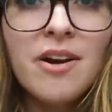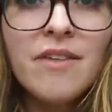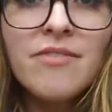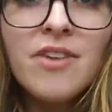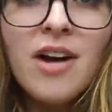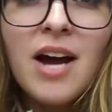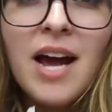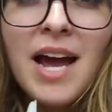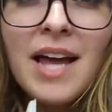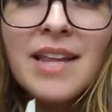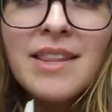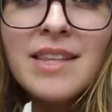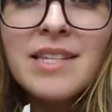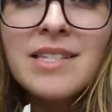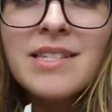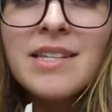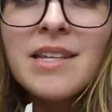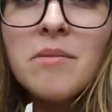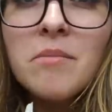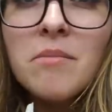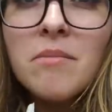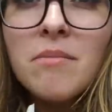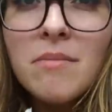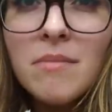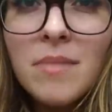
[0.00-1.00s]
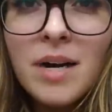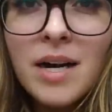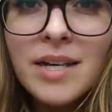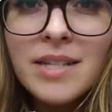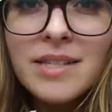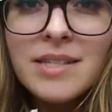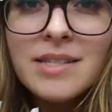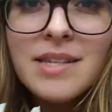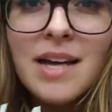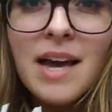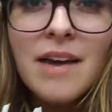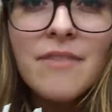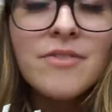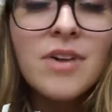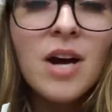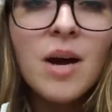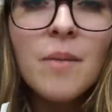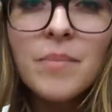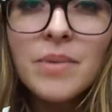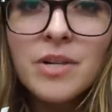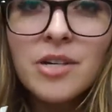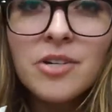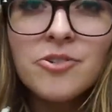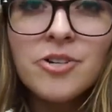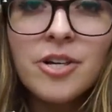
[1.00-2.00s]
I've not had this in months. I've
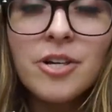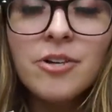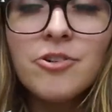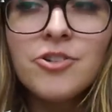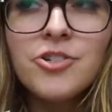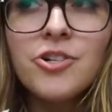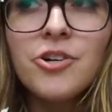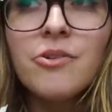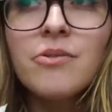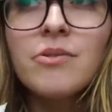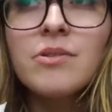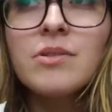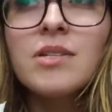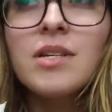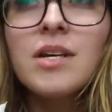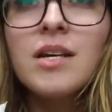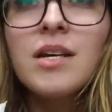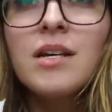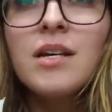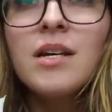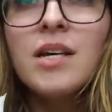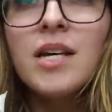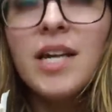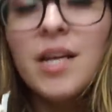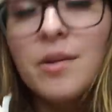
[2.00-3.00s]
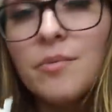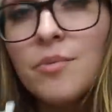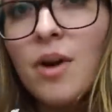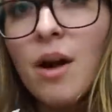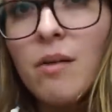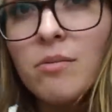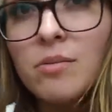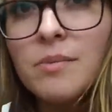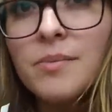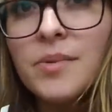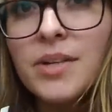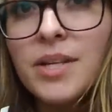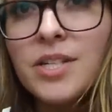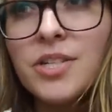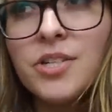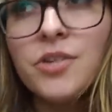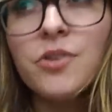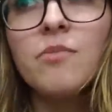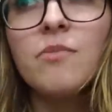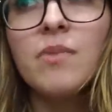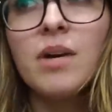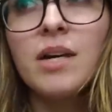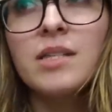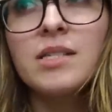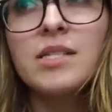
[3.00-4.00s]
not been to Trader Joe's in probably
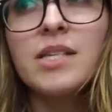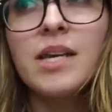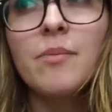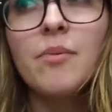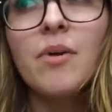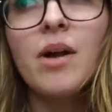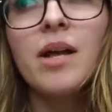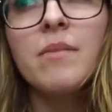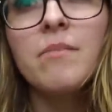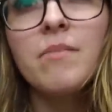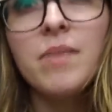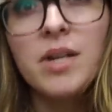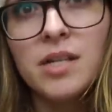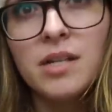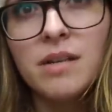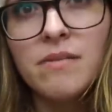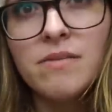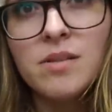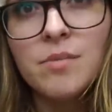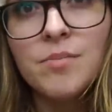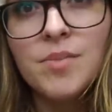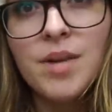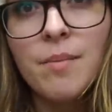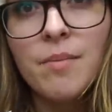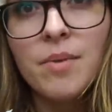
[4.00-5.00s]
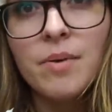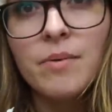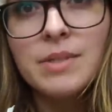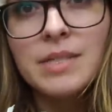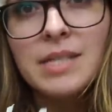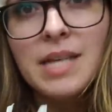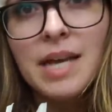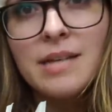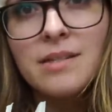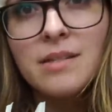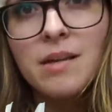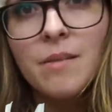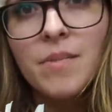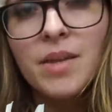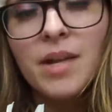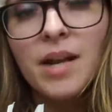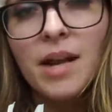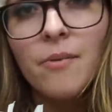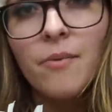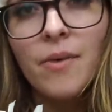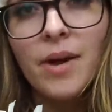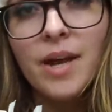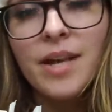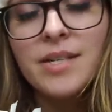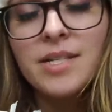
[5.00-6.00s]
2 months, like probably middle of September was the last time that
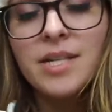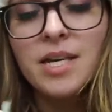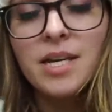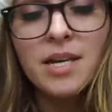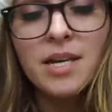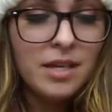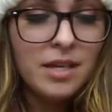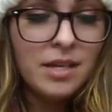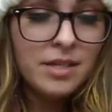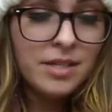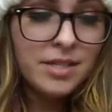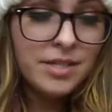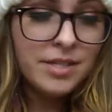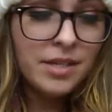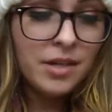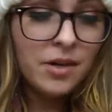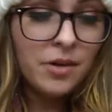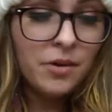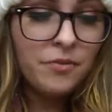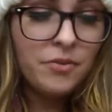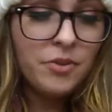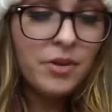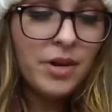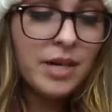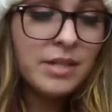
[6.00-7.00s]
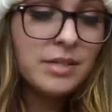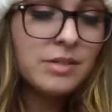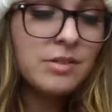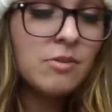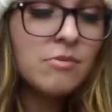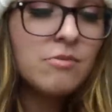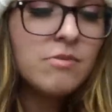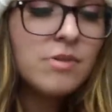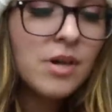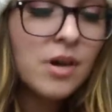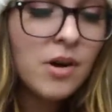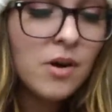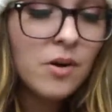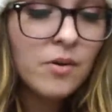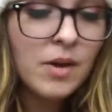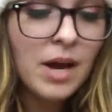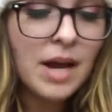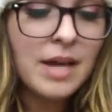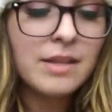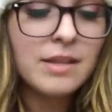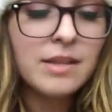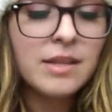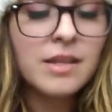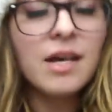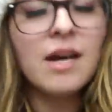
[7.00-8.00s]
I went. So if you guys don't know,
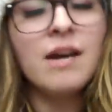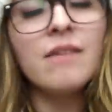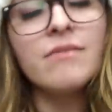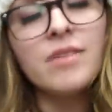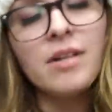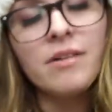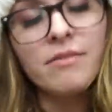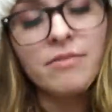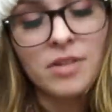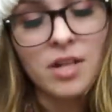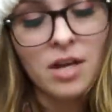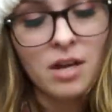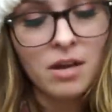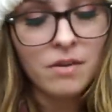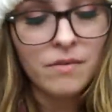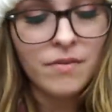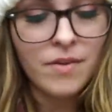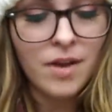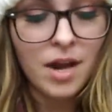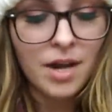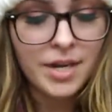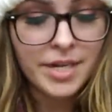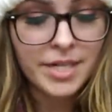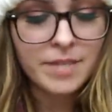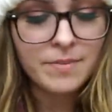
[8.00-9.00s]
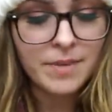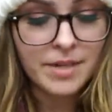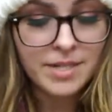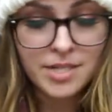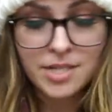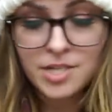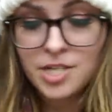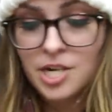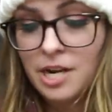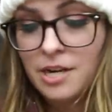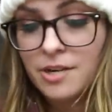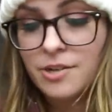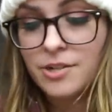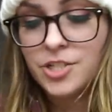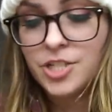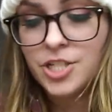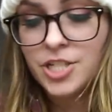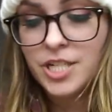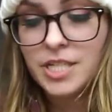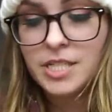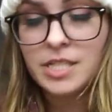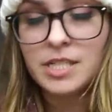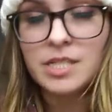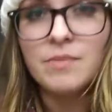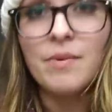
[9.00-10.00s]
I love, love, love unexpected cheddar
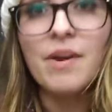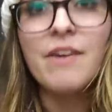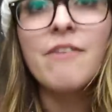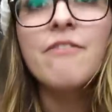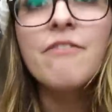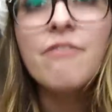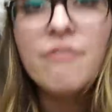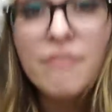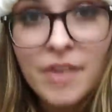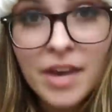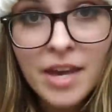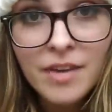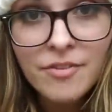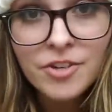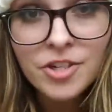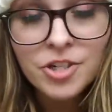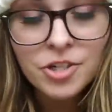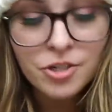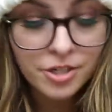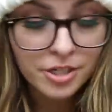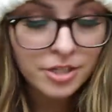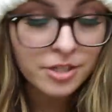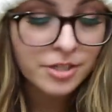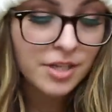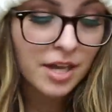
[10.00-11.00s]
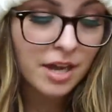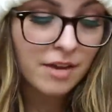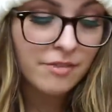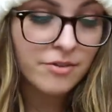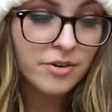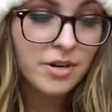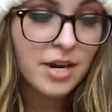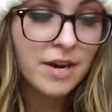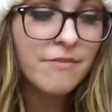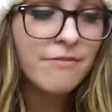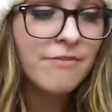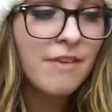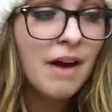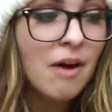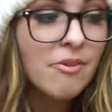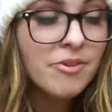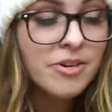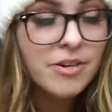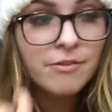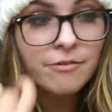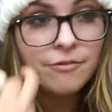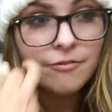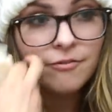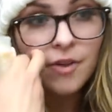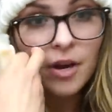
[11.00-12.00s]
cheese. It's my favorite cheese ever. I found
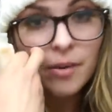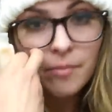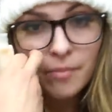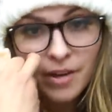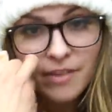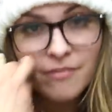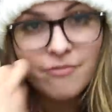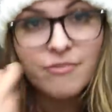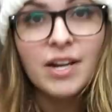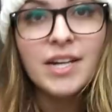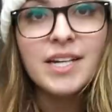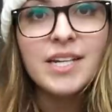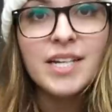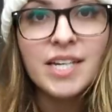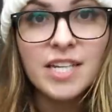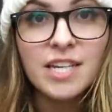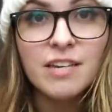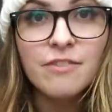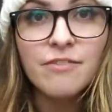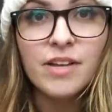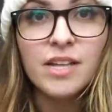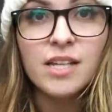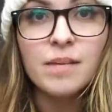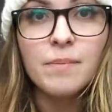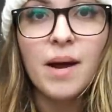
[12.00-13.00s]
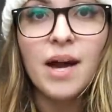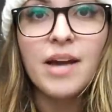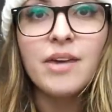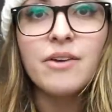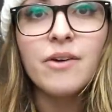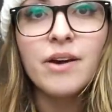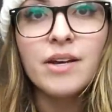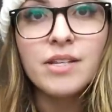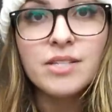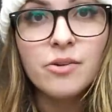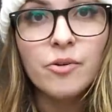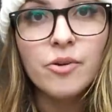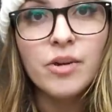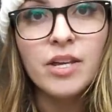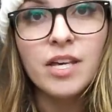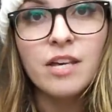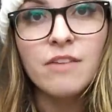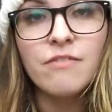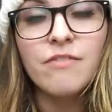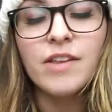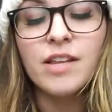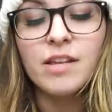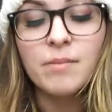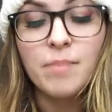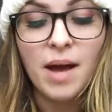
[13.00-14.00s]
it from my friend Nikki Philippi. You guys know Nikki
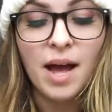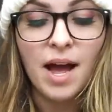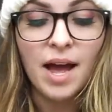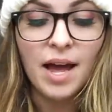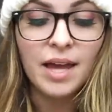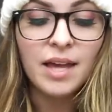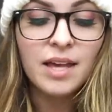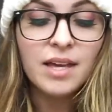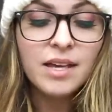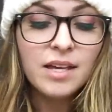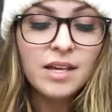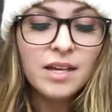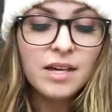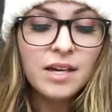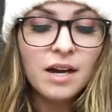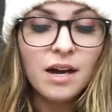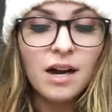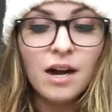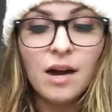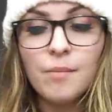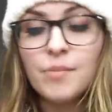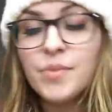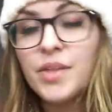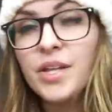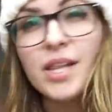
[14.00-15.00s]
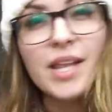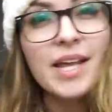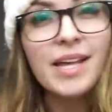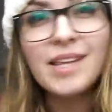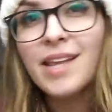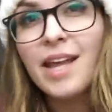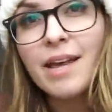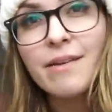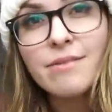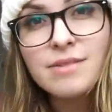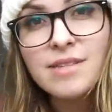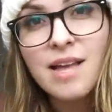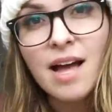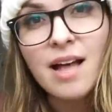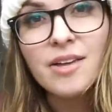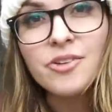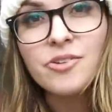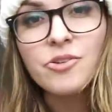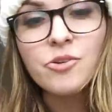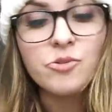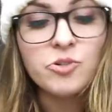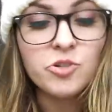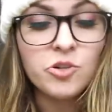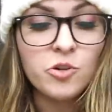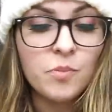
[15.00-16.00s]
Philippi, the like lifestyle
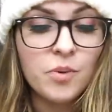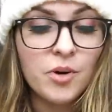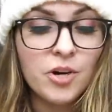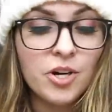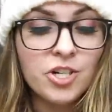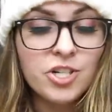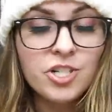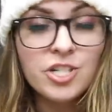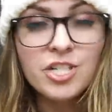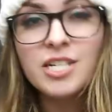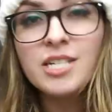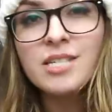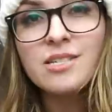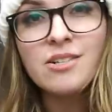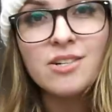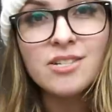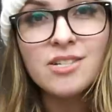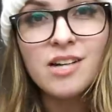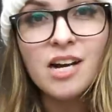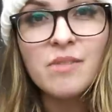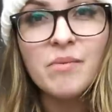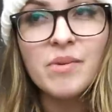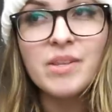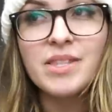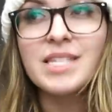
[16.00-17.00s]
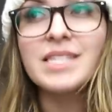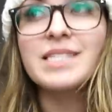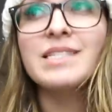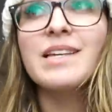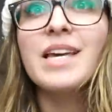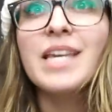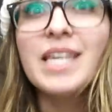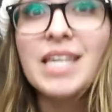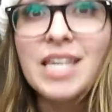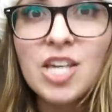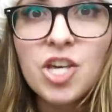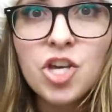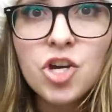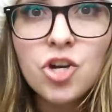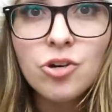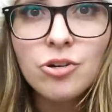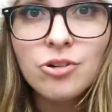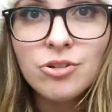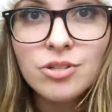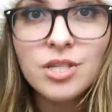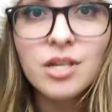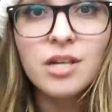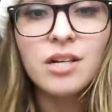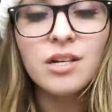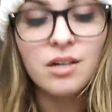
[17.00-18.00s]
YouTuber. She started talking about this
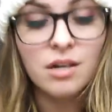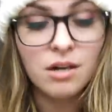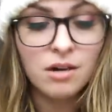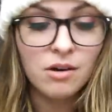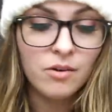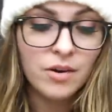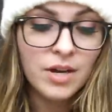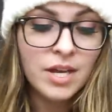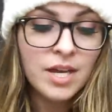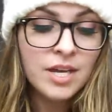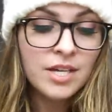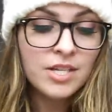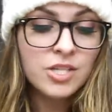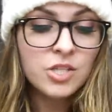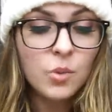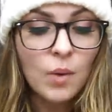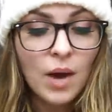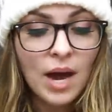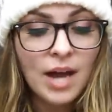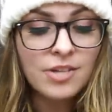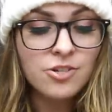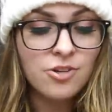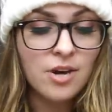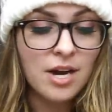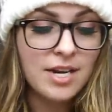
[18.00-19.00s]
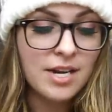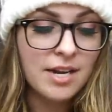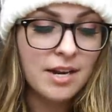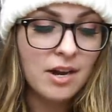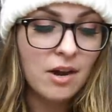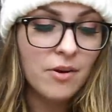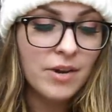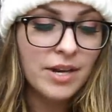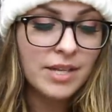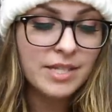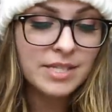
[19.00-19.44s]
years ago, so I tried it out.